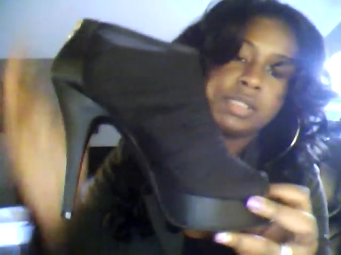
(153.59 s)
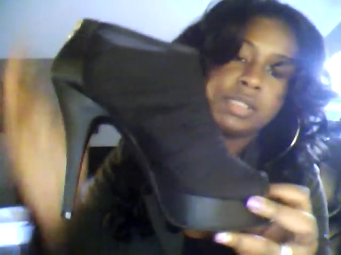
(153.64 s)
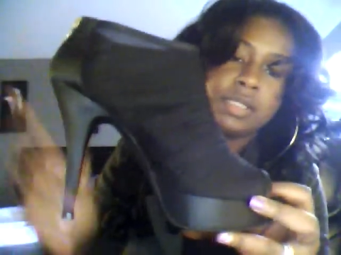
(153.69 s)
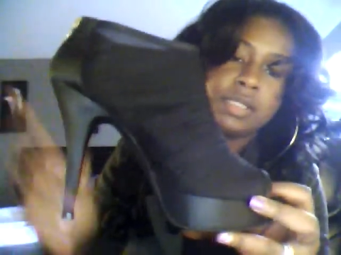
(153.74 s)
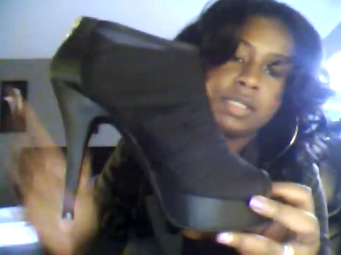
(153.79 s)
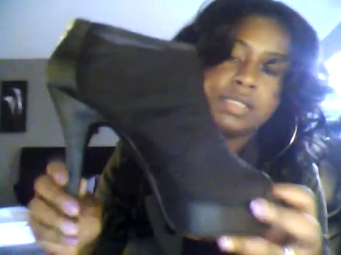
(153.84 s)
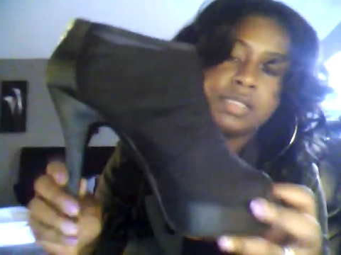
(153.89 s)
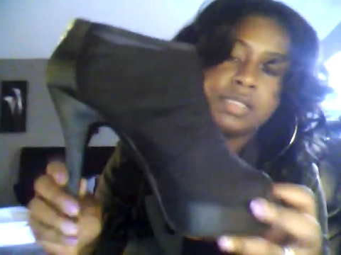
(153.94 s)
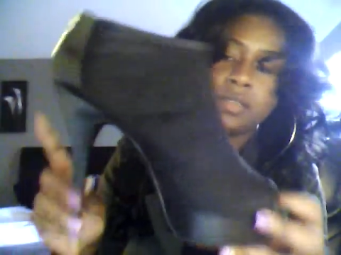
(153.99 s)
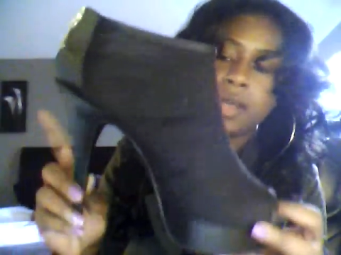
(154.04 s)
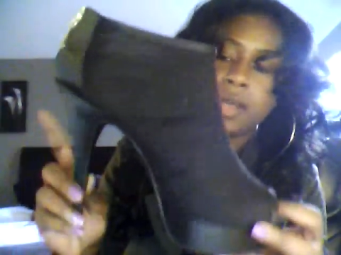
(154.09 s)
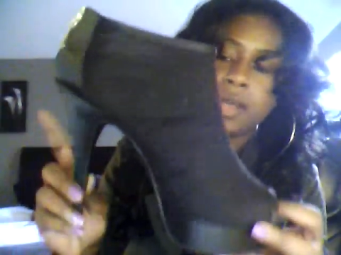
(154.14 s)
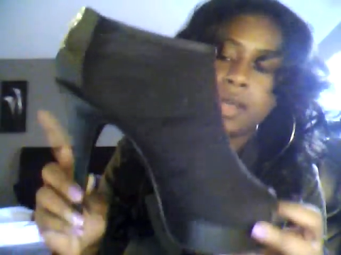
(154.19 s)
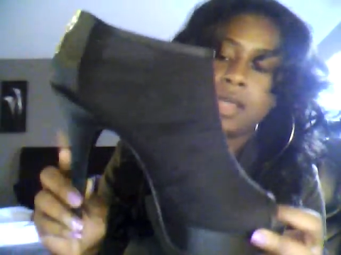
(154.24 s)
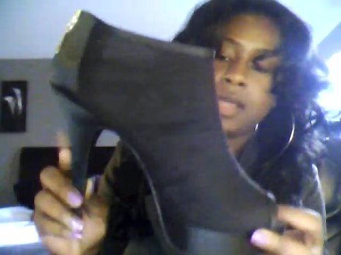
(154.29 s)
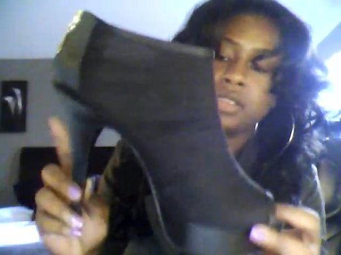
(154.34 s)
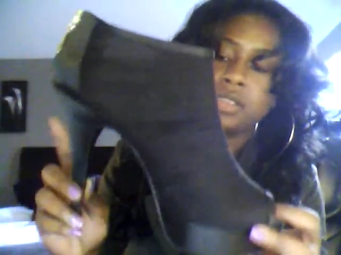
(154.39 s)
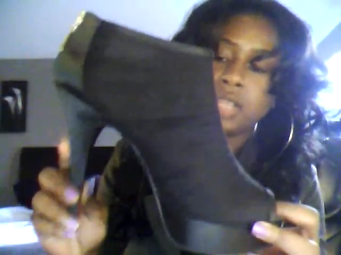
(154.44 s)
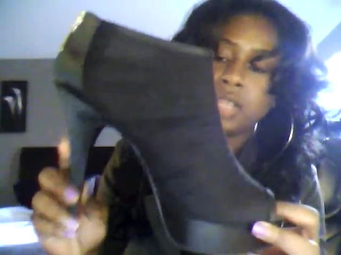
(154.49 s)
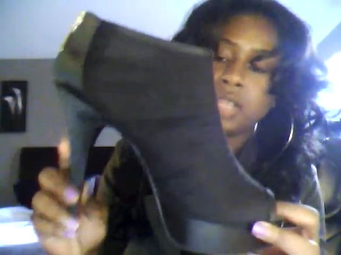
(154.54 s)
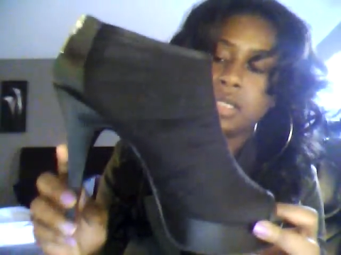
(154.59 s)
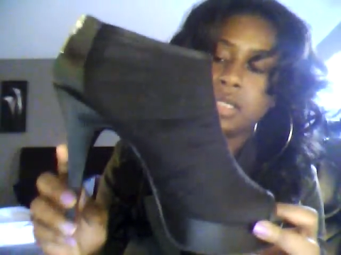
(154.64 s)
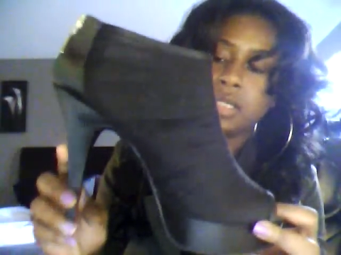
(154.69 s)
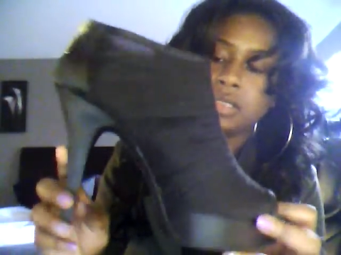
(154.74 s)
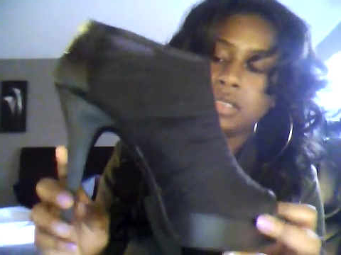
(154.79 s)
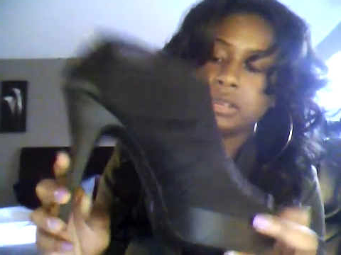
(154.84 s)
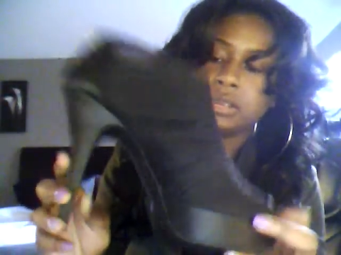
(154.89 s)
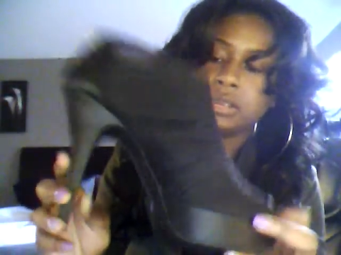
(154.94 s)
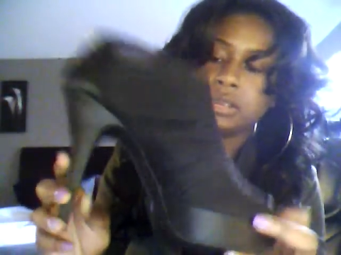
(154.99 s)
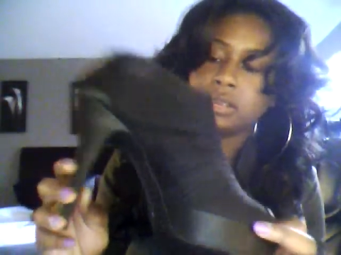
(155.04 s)
And these are by
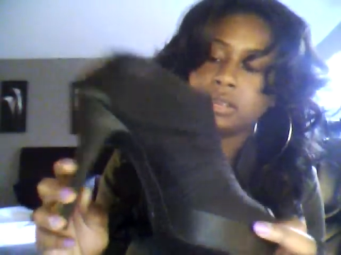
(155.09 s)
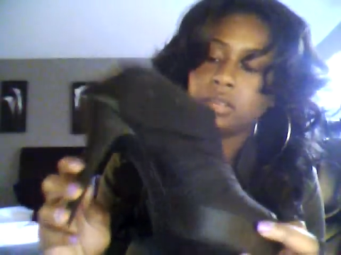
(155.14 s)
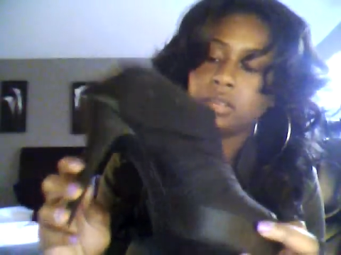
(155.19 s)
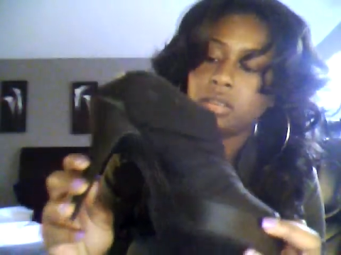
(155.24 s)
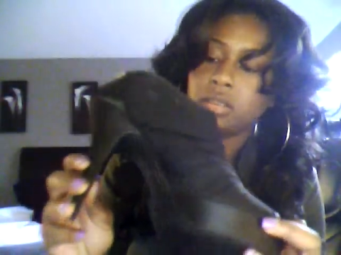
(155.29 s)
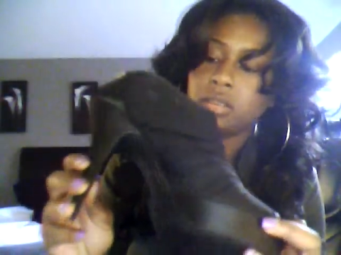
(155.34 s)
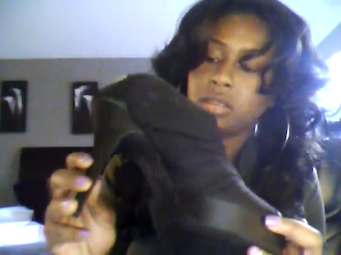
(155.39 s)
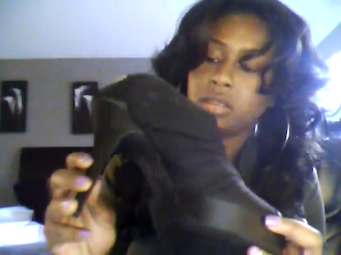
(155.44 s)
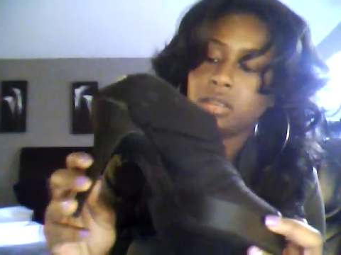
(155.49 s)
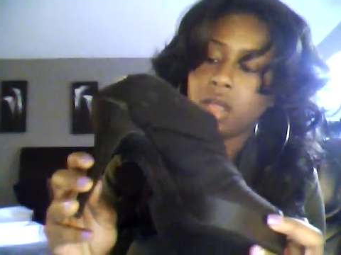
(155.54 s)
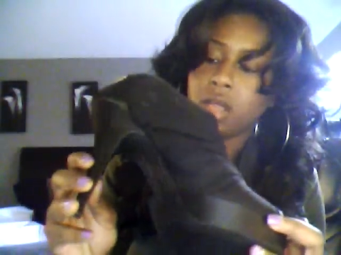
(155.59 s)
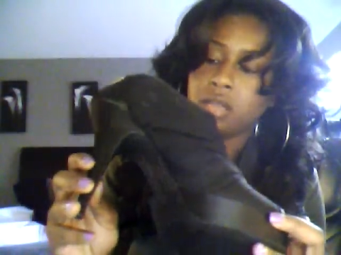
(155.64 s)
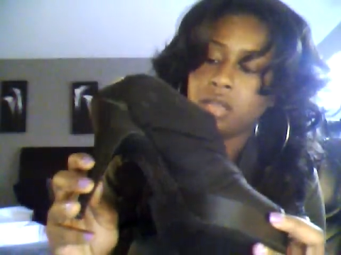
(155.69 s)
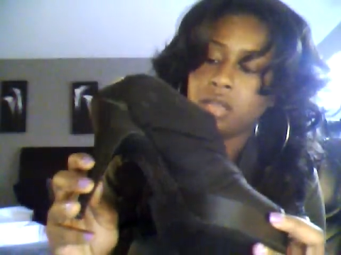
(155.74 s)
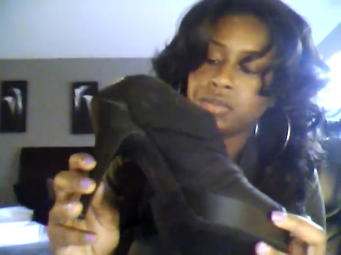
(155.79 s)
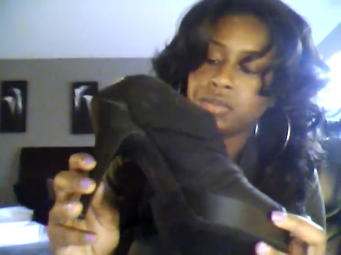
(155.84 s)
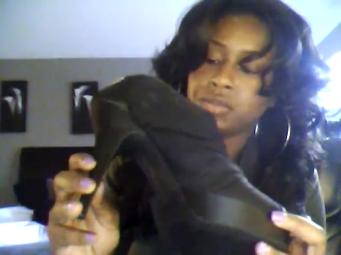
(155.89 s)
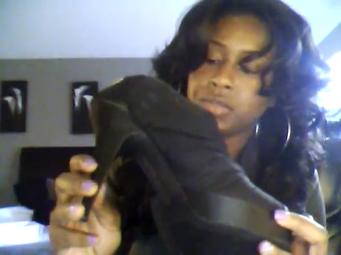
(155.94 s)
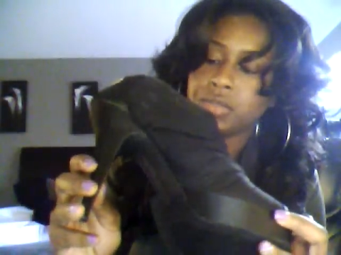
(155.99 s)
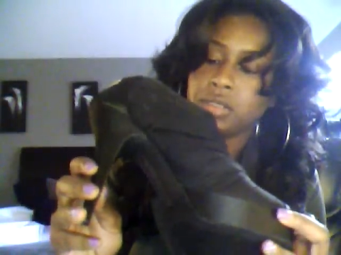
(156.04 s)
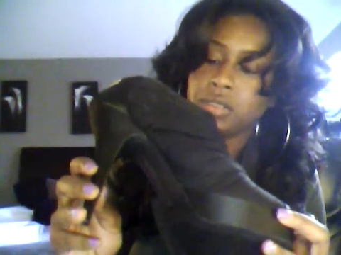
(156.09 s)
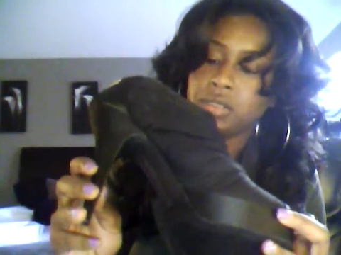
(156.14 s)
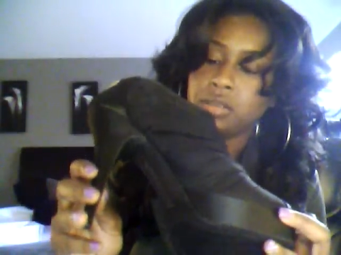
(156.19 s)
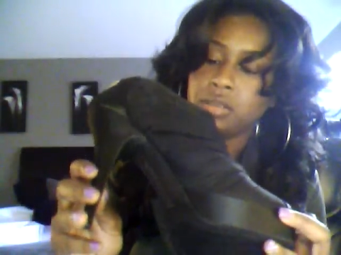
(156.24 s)
Chinese Laundry.